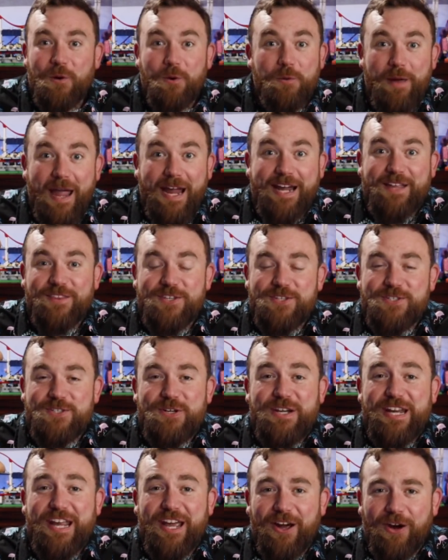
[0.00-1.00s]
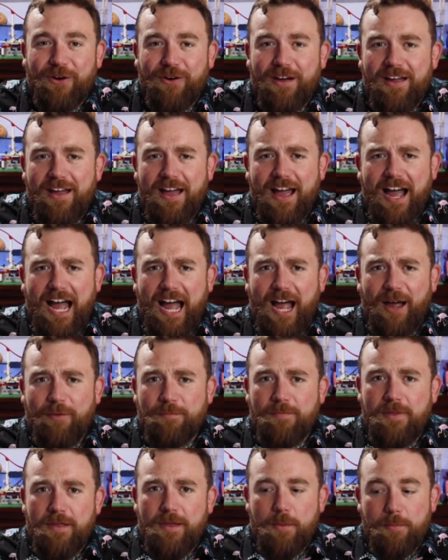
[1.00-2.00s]
We're back in the studio.
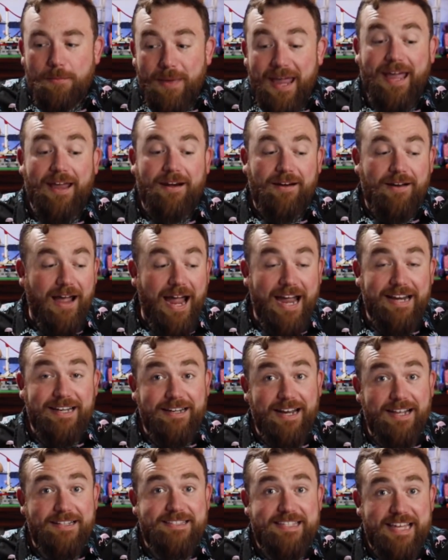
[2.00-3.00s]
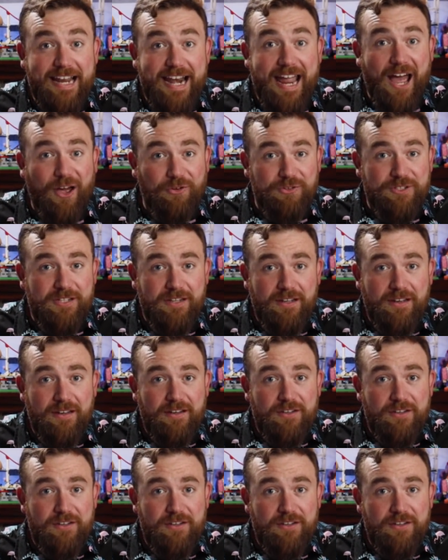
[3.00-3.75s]
Man, I did not set out